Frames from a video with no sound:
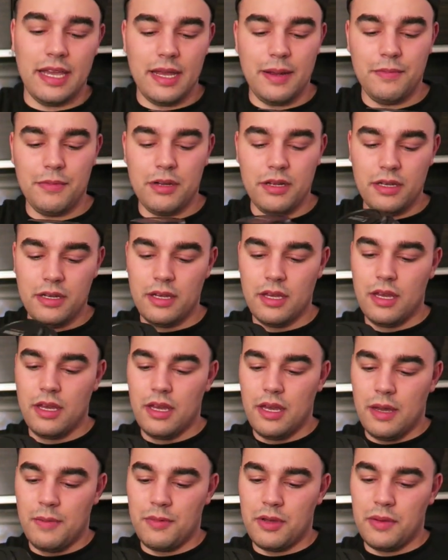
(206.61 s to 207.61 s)
camera.
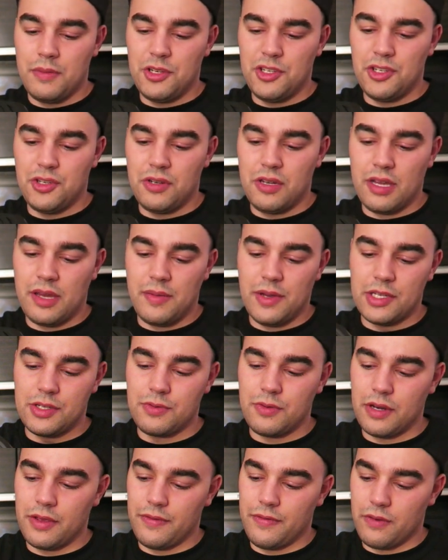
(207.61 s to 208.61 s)
I'm gonna be shooting on my
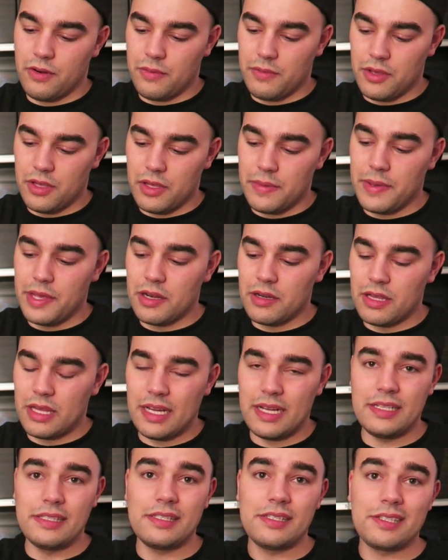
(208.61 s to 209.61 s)
24 millimeter
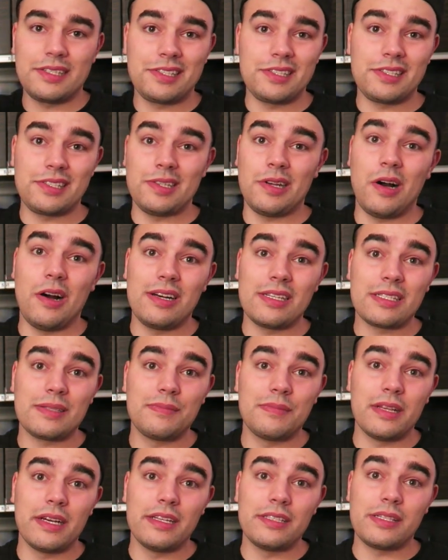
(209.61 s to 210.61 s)
lens. This is an
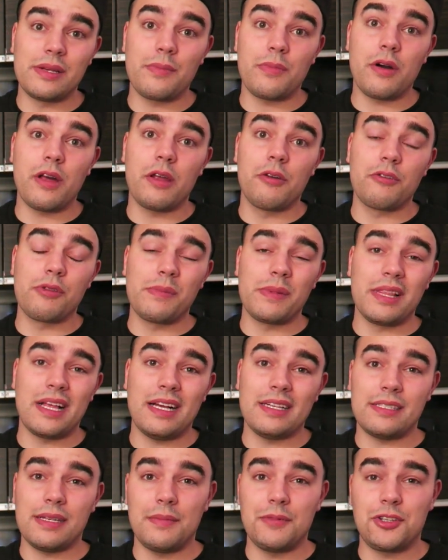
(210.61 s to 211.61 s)
awesome lens. I brought it with me
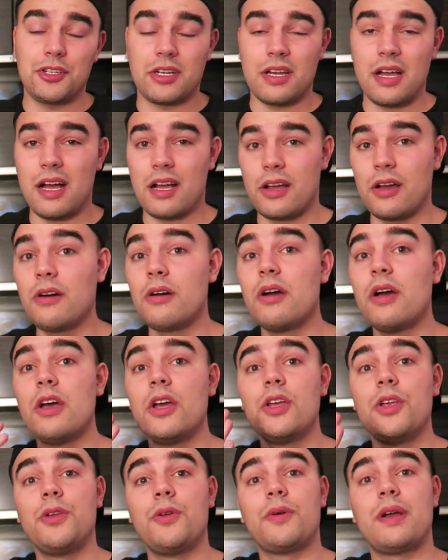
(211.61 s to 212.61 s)
last time in Chicago.
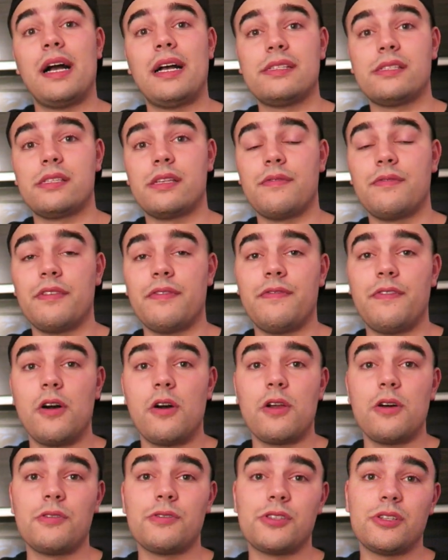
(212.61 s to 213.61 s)
You guys love the
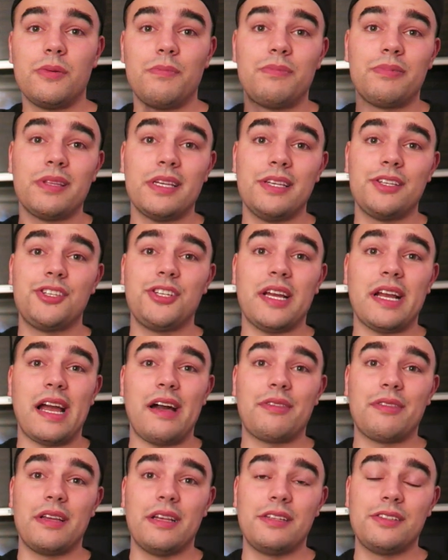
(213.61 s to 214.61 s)
photos, so please check
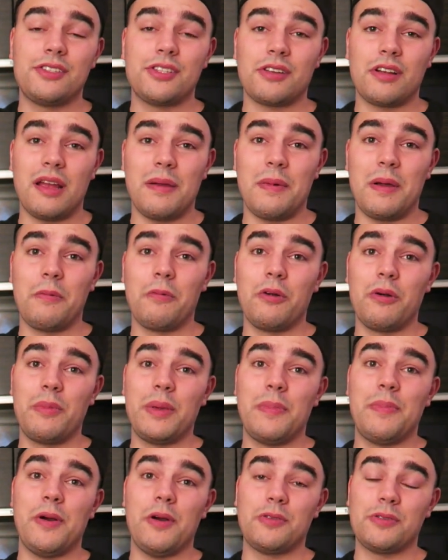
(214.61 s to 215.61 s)
out the Instagram. I will
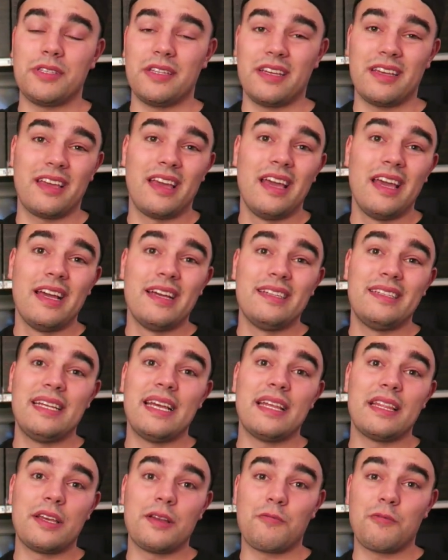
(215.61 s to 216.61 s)
be posting
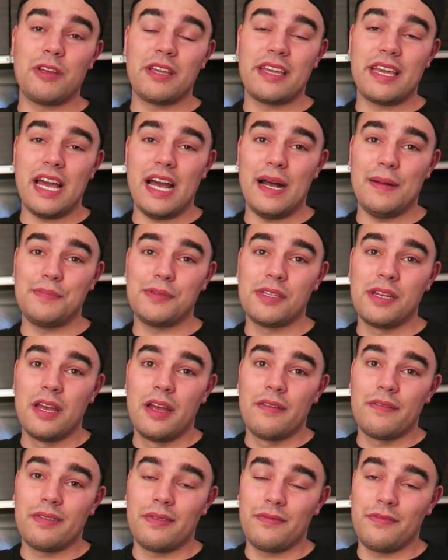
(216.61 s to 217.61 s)
daily recaps
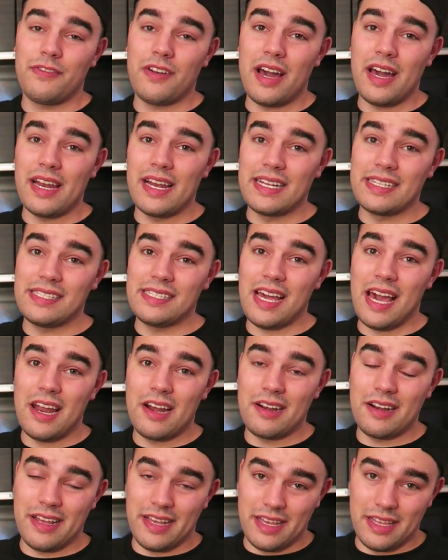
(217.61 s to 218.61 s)
from Friday,
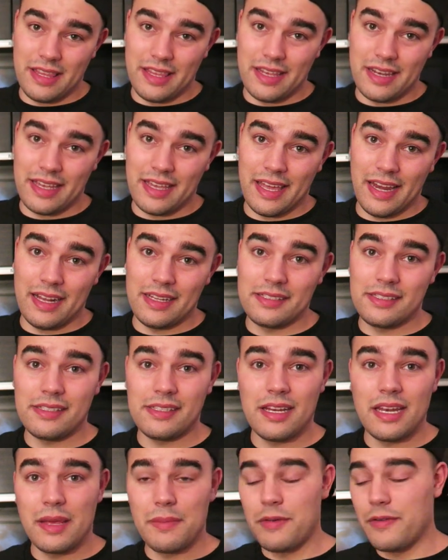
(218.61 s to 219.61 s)
Saturday, and then again on
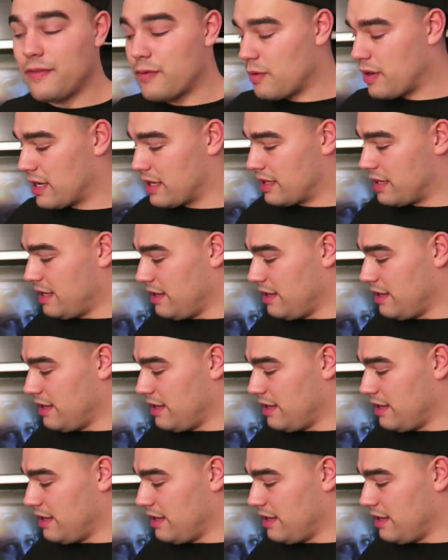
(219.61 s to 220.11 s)
Sunday before I